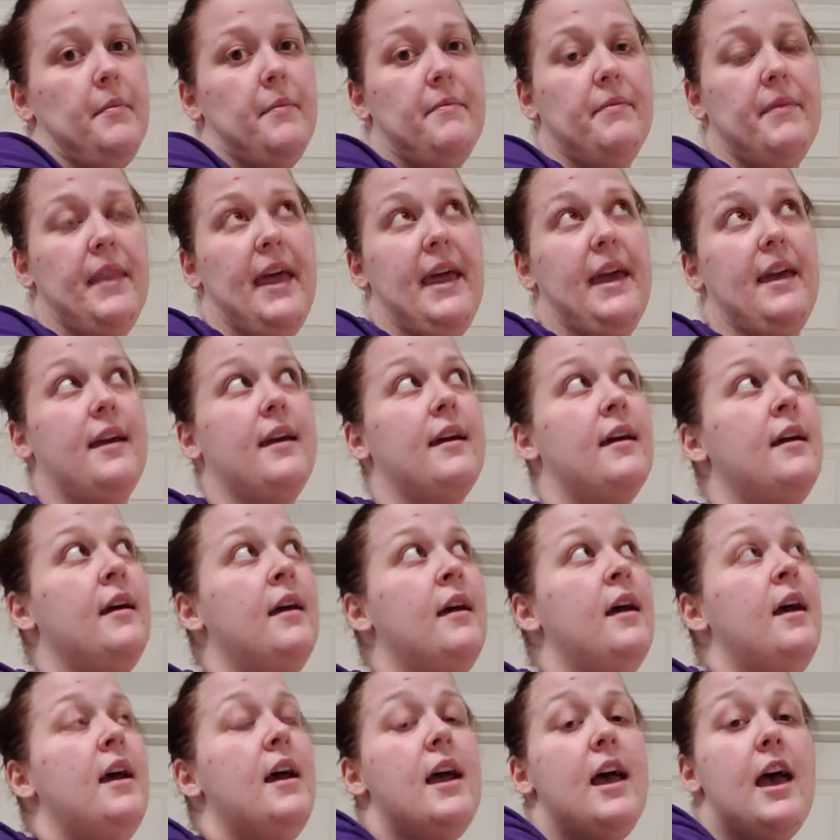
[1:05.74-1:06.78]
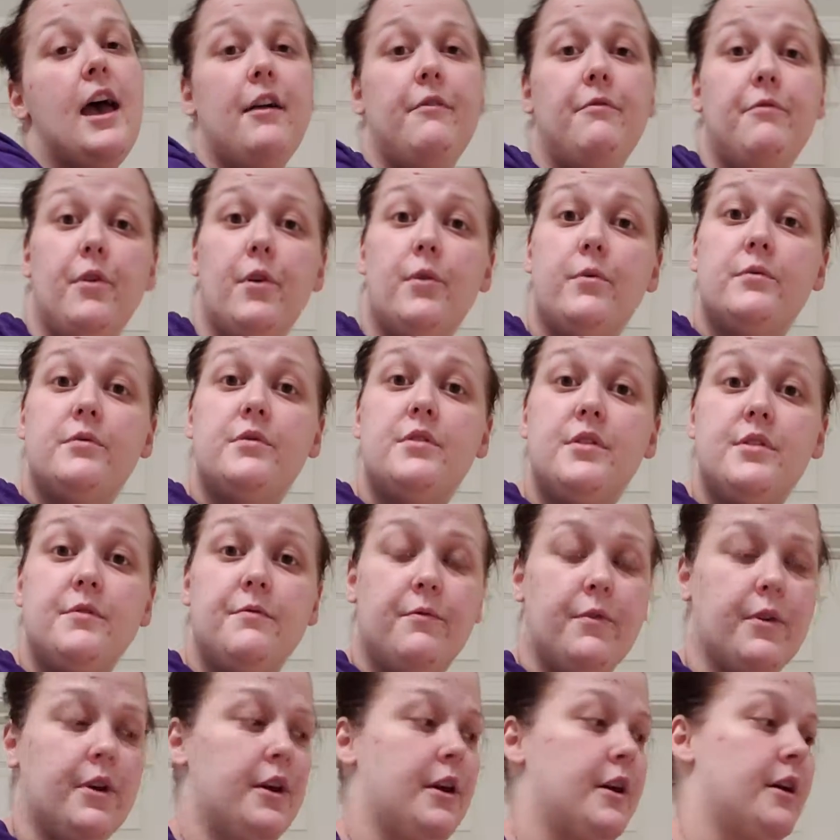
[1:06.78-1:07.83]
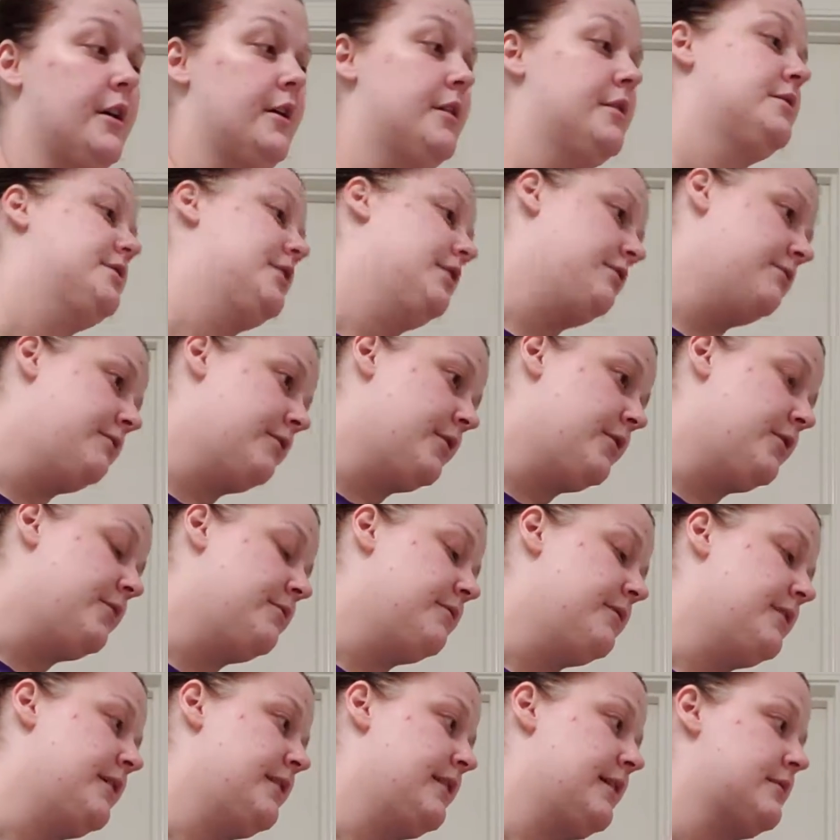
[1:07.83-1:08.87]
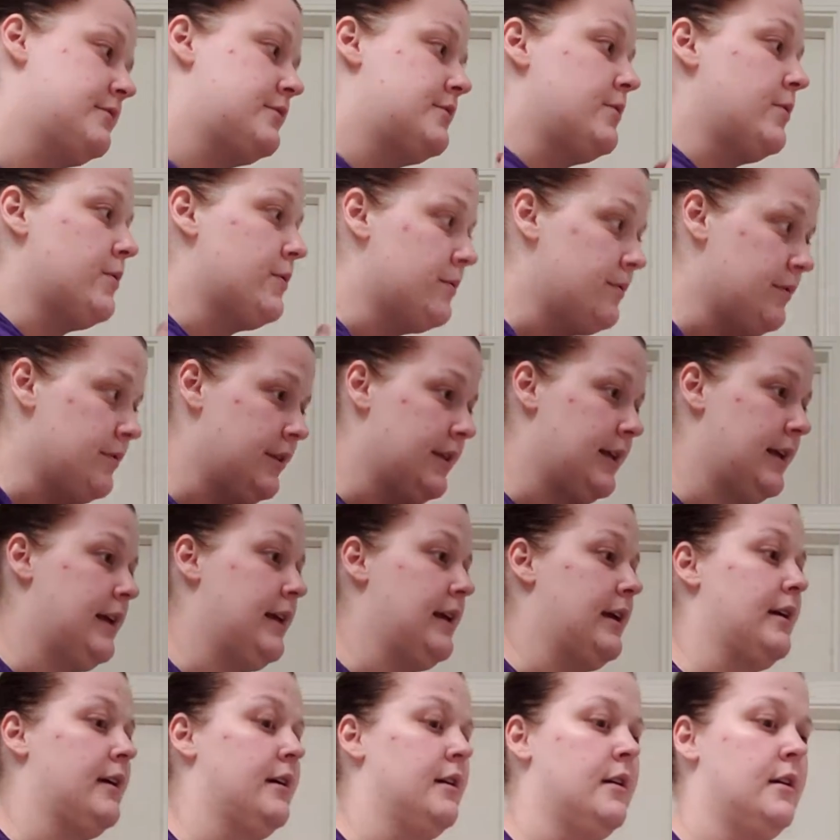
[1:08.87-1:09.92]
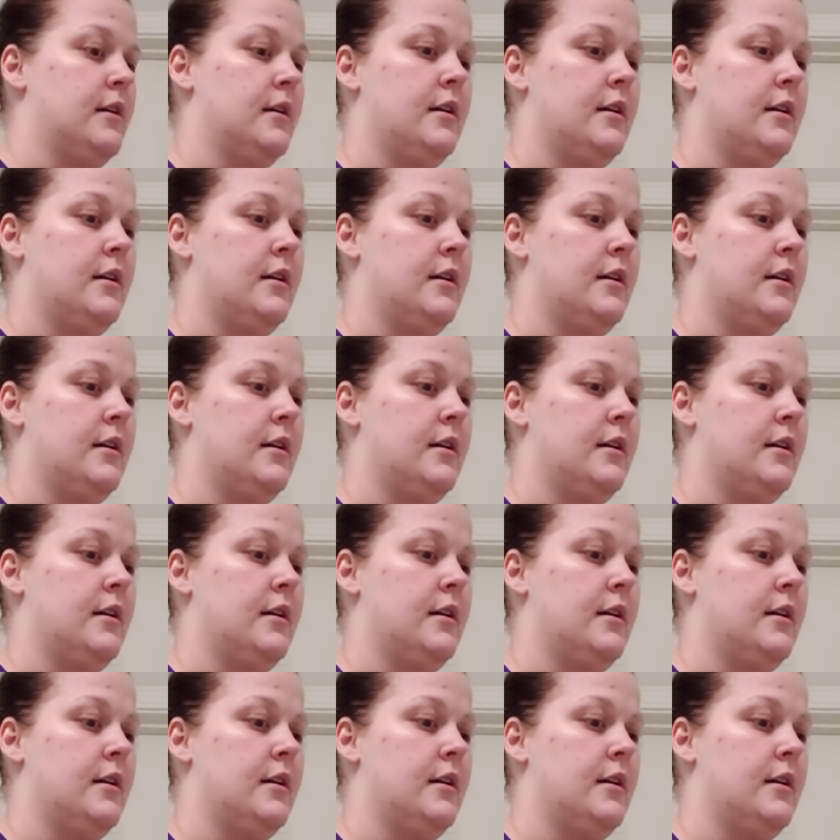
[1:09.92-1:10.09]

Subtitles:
like headphones for your cell phone, then that's totally